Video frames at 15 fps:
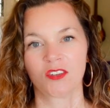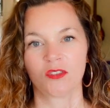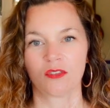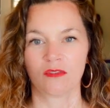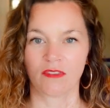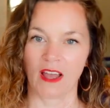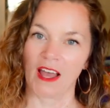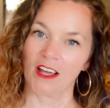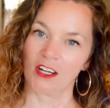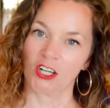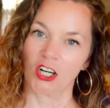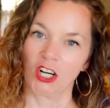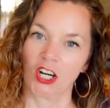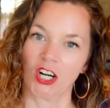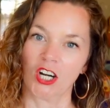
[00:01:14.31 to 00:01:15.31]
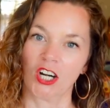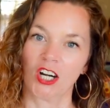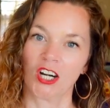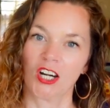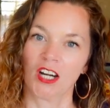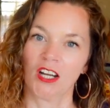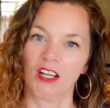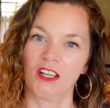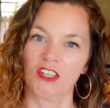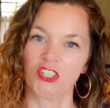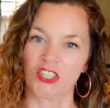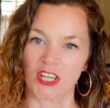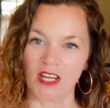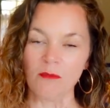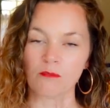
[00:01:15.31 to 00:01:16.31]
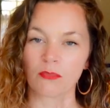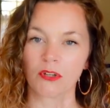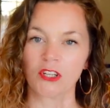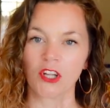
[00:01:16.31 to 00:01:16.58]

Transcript: fatter shape,